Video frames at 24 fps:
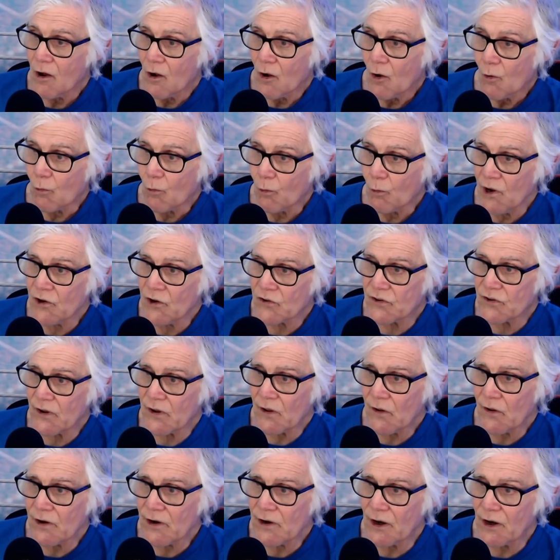we
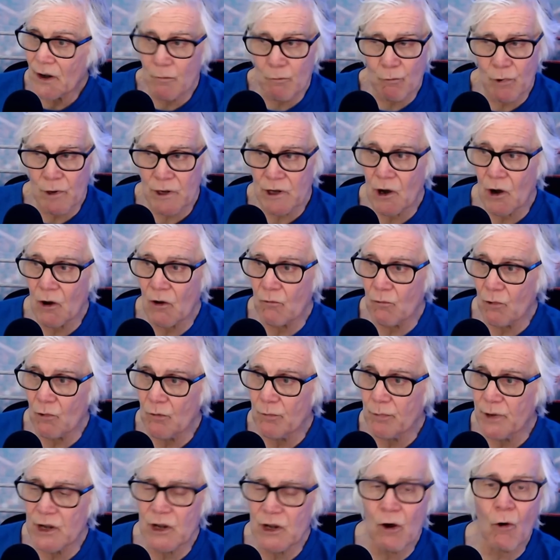still ended up
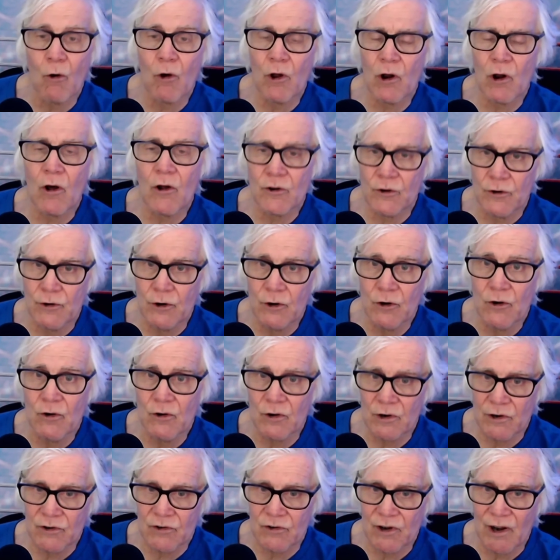would be going on tour
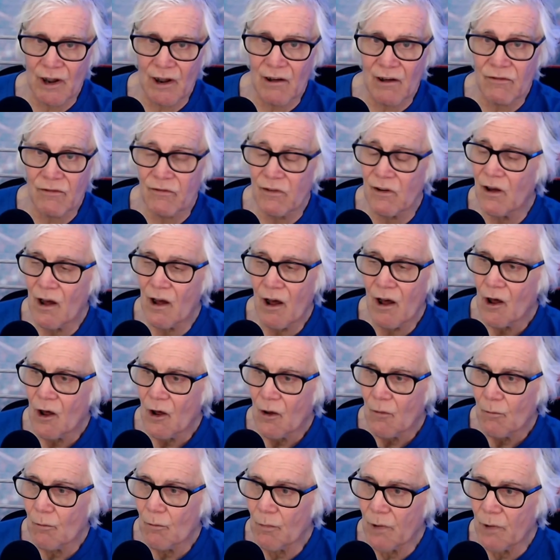and stuff,
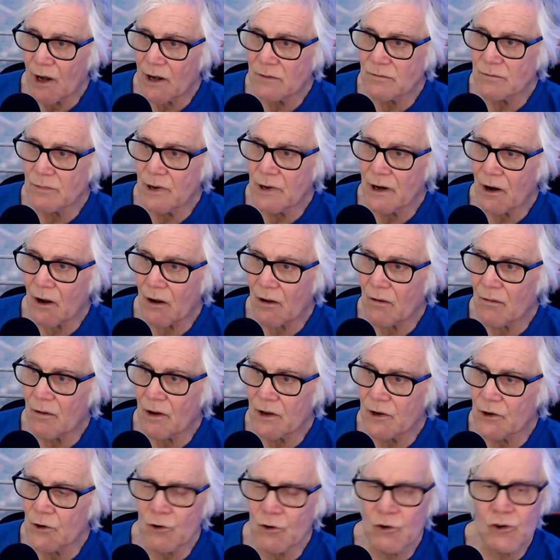but it
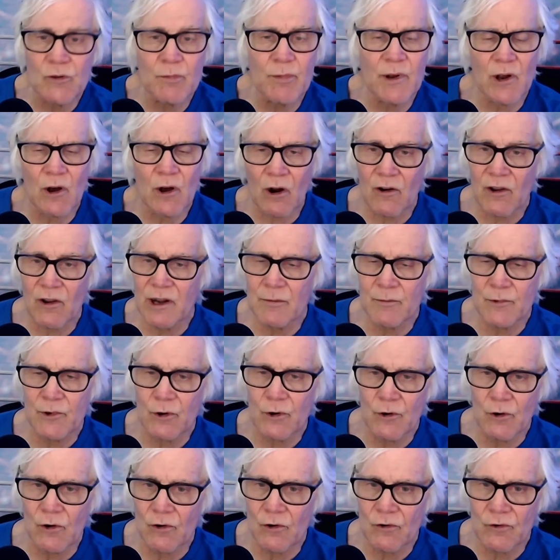used to be all them
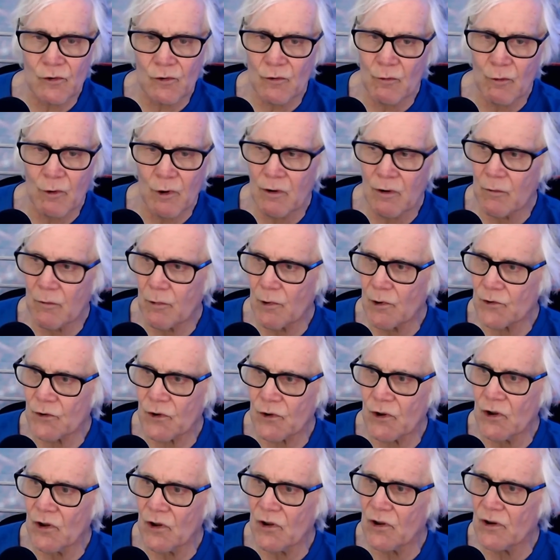tours was
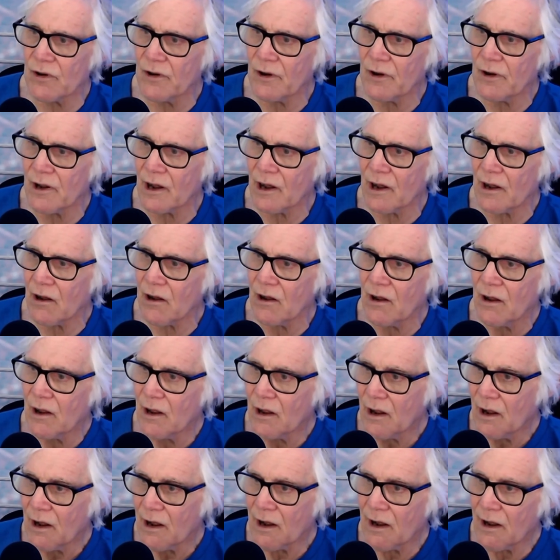good.
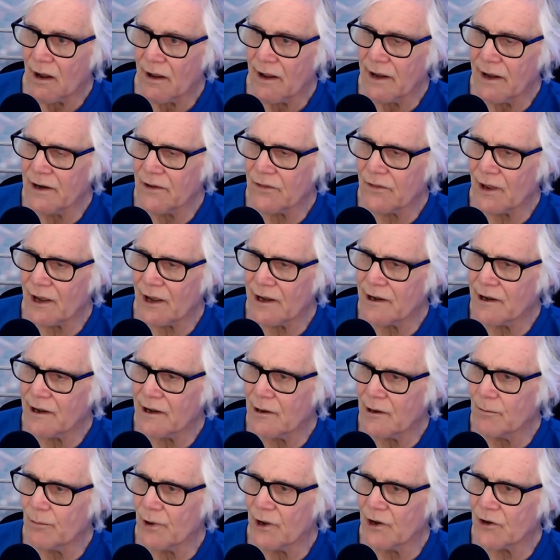Anything
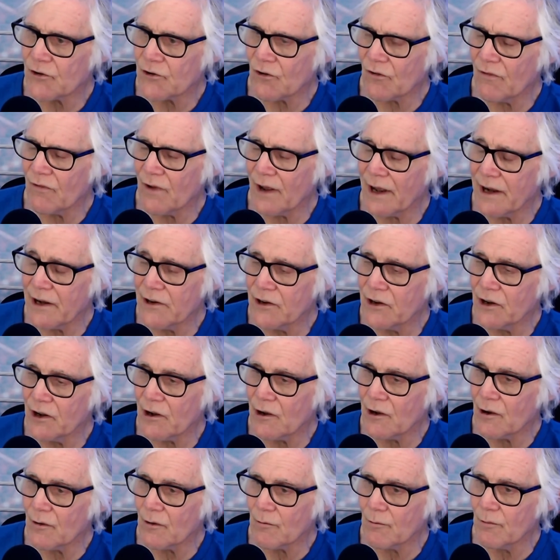in
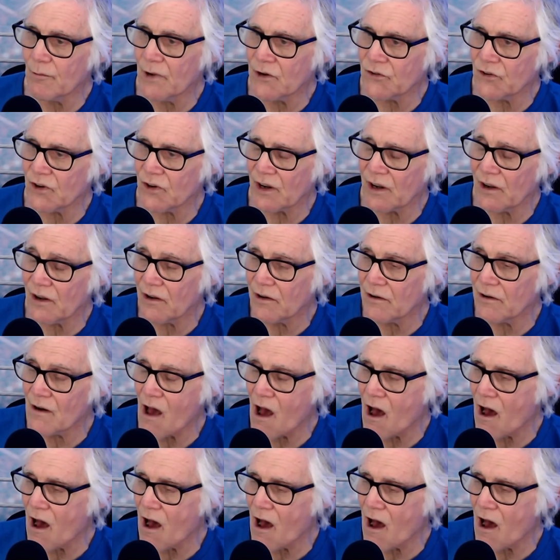Pennsylvania, Michigan,